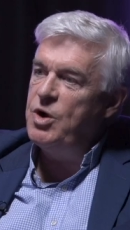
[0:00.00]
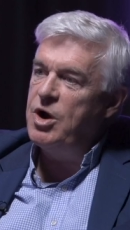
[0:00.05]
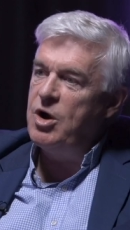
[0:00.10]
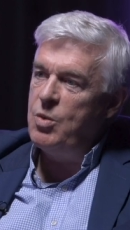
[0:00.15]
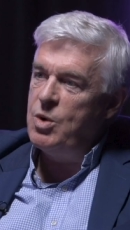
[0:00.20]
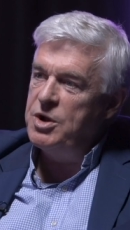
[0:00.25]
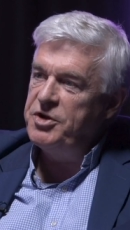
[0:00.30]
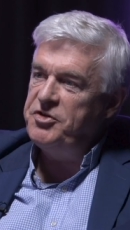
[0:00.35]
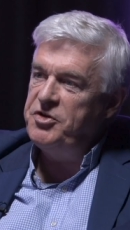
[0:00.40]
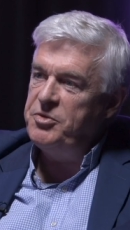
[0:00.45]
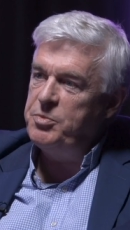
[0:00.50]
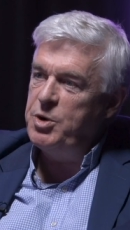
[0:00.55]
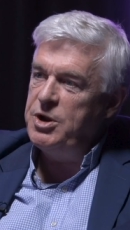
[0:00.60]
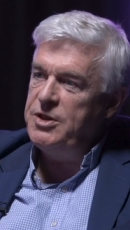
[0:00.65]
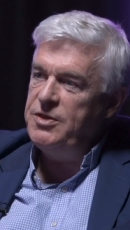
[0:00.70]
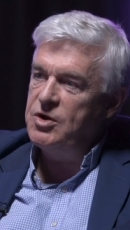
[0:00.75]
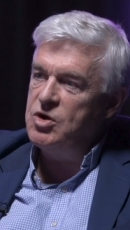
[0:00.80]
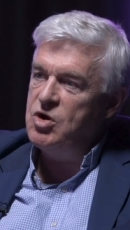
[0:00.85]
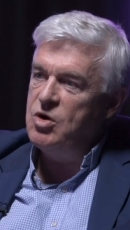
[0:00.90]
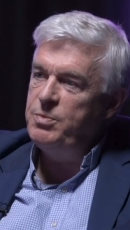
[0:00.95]
where I wanted to
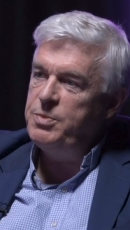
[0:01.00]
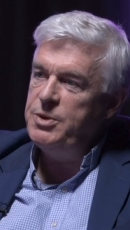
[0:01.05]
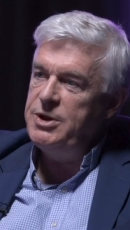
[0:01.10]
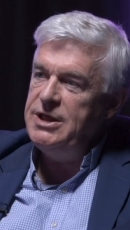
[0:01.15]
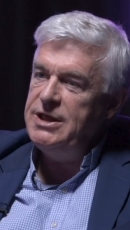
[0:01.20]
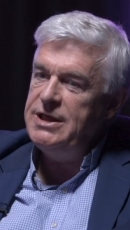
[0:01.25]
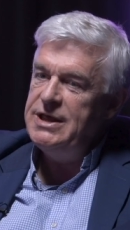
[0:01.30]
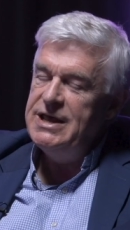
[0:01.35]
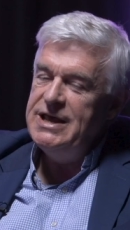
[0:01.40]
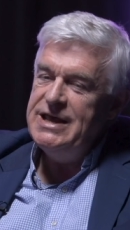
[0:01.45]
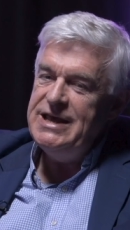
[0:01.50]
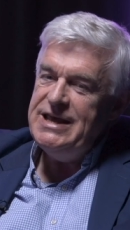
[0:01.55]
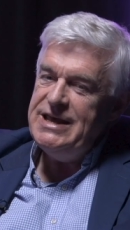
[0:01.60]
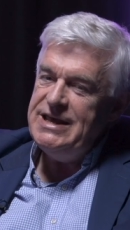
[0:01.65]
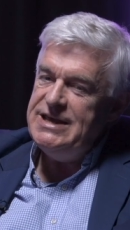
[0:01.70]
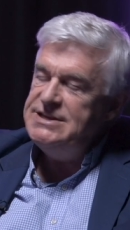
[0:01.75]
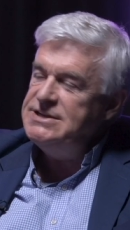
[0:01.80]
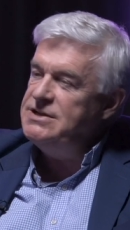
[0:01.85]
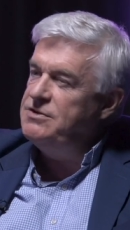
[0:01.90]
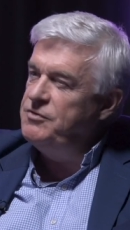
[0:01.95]
bring the company.
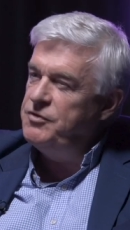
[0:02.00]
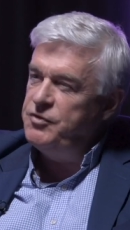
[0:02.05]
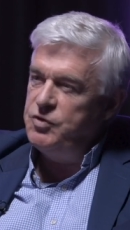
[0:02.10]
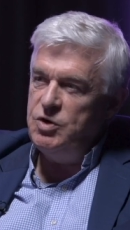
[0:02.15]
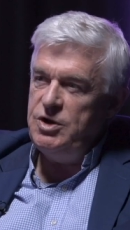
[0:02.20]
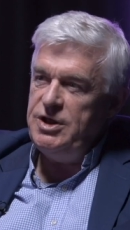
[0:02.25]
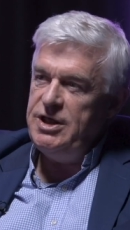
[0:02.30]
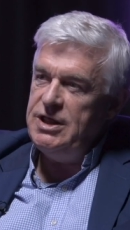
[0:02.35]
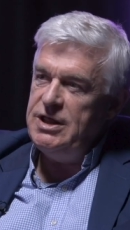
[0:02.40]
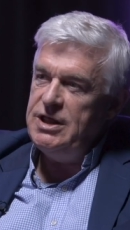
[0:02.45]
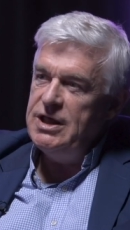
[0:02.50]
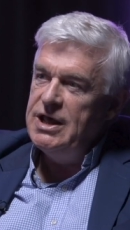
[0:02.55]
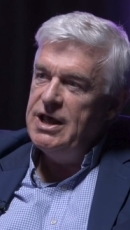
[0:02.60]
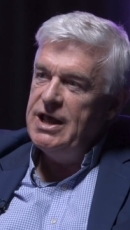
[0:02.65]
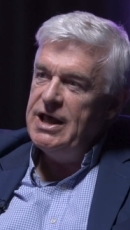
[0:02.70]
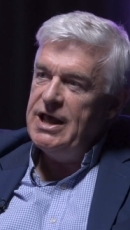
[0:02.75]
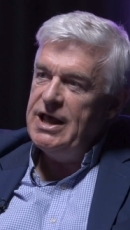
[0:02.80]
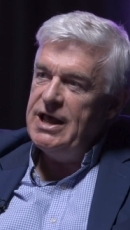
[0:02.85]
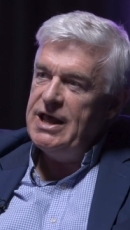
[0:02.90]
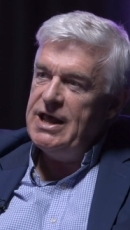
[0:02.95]
He didn't fully
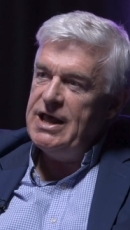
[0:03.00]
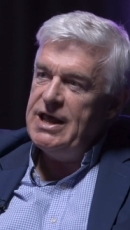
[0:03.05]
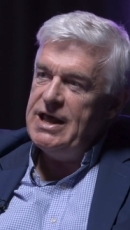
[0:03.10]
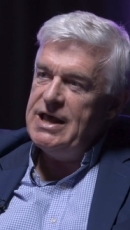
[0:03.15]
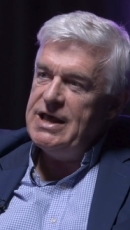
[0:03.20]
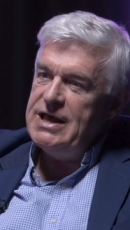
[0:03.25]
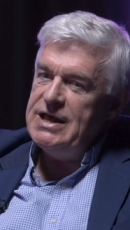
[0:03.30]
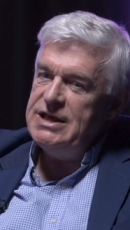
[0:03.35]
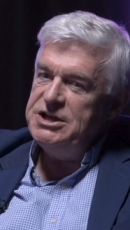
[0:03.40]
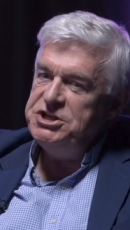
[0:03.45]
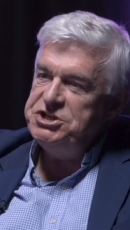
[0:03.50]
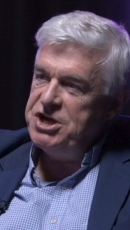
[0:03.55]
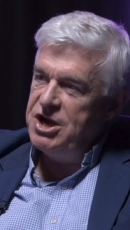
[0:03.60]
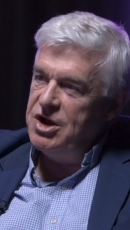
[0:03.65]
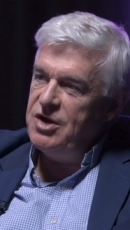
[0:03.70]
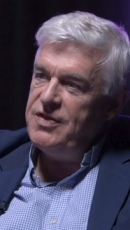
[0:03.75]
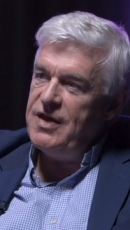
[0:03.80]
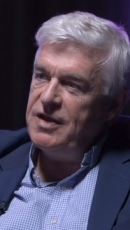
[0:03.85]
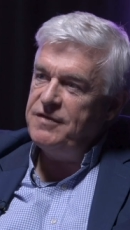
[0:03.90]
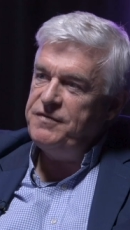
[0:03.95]

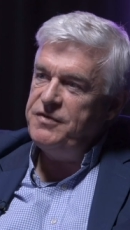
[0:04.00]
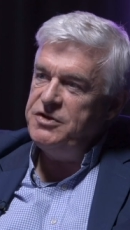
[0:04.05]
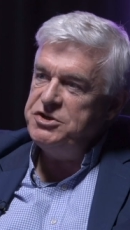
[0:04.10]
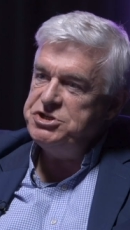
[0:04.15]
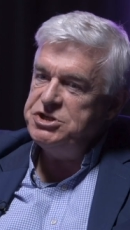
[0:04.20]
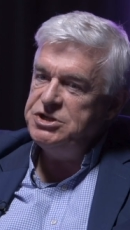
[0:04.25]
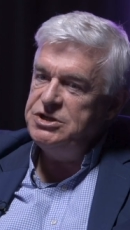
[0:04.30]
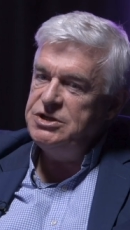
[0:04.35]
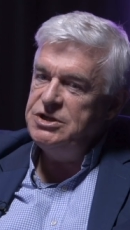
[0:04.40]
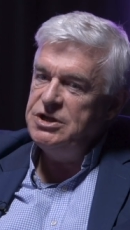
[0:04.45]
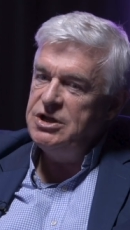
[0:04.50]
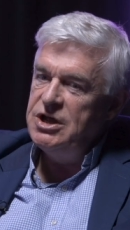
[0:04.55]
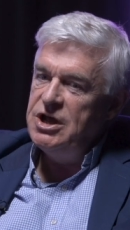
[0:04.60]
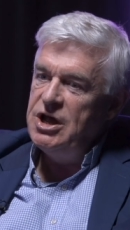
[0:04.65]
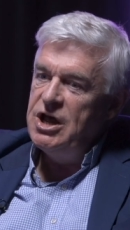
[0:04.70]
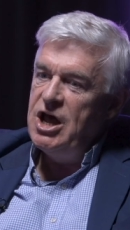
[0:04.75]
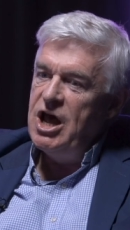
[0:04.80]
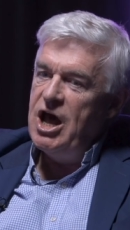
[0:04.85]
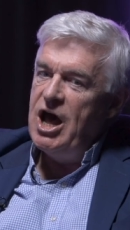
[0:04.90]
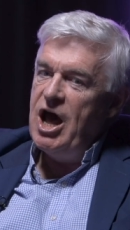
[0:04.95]
share that vision,
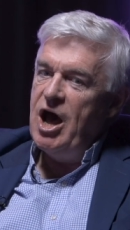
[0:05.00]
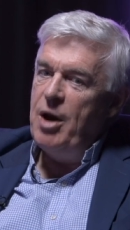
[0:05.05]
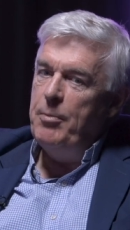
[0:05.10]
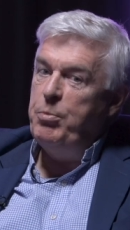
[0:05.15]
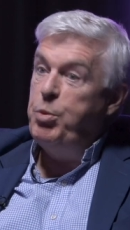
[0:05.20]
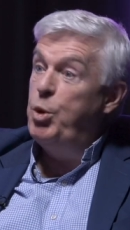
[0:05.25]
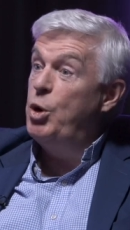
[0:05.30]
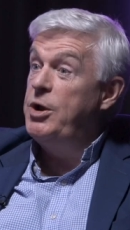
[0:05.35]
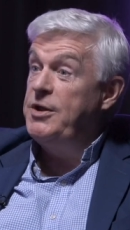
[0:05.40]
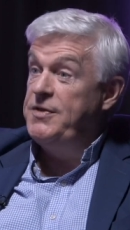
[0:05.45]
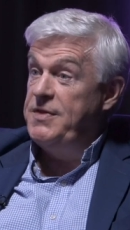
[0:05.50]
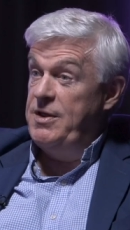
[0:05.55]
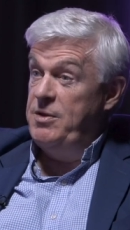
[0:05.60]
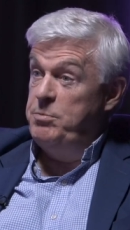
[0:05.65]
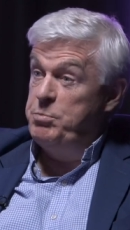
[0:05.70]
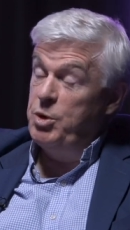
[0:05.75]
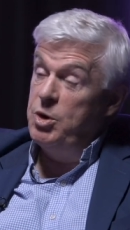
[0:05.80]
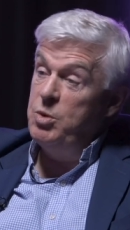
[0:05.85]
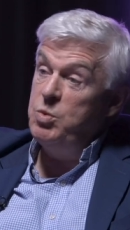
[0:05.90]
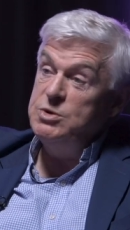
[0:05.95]
but
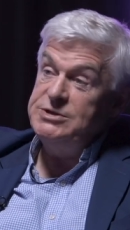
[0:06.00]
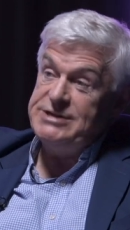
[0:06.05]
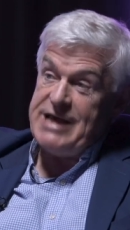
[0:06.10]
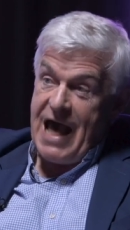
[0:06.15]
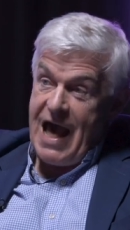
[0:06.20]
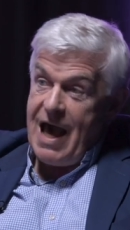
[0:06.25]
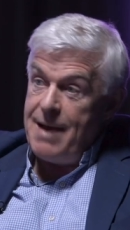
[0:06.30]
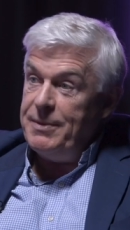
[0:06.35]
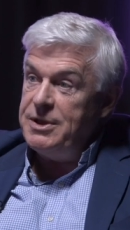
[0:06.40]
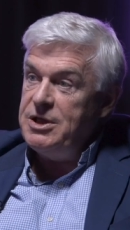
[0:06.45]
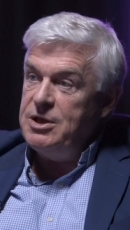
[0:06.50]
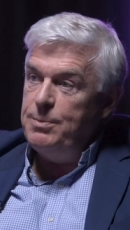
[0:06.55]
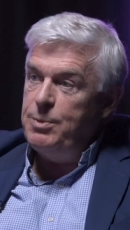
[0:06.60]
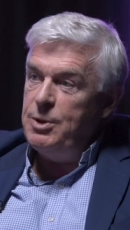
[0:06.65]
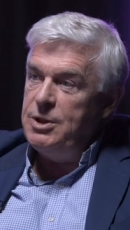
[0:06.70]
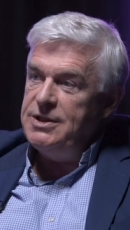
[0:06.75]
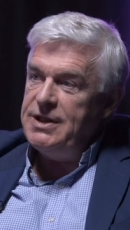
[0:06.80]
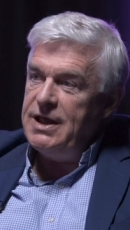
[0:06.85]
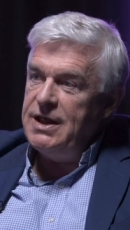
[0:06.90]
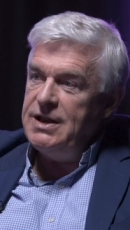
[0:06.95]
it was
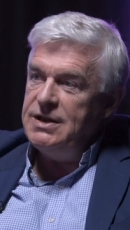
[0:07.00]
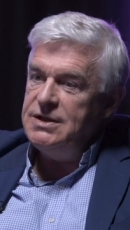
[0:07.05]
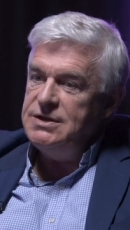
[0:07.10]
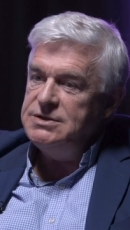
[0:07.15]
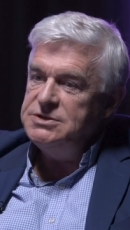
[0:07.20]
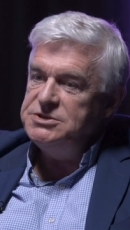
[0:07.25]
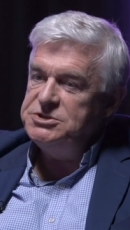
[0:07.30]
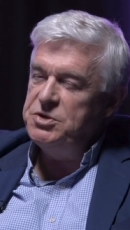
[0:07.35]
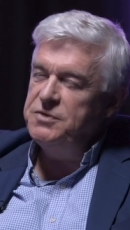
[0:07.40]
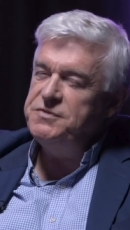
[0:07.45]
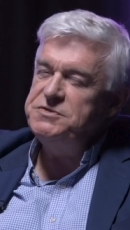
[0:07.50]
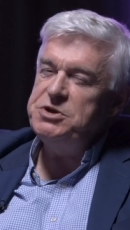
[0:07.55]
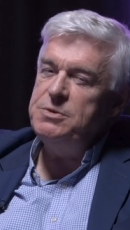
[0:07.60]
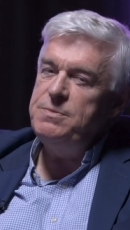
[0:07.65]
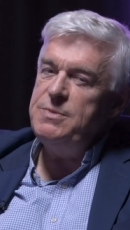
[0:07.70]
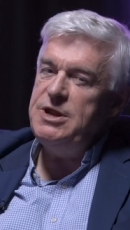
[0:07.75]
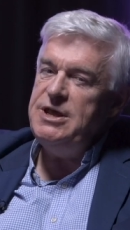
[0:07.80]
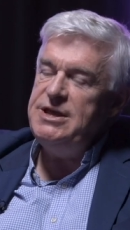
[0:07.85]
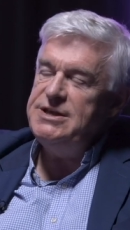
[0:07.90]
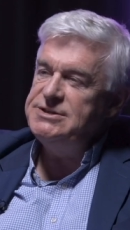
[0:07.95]
amicable then. So if
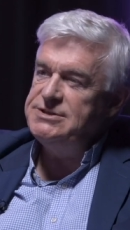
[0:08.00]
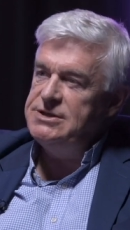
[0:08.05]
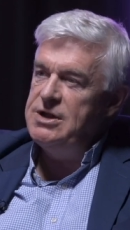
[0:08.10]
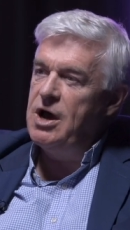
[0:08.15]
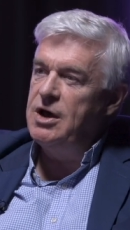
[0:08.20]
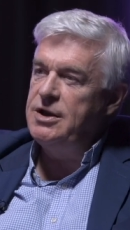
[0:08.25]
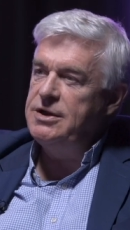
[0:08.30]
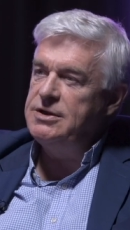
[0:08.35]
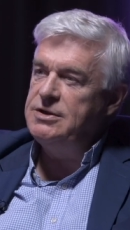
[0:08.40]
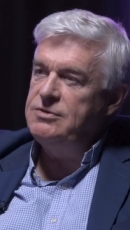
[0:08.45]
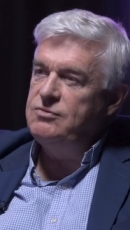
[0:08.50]
somebody is not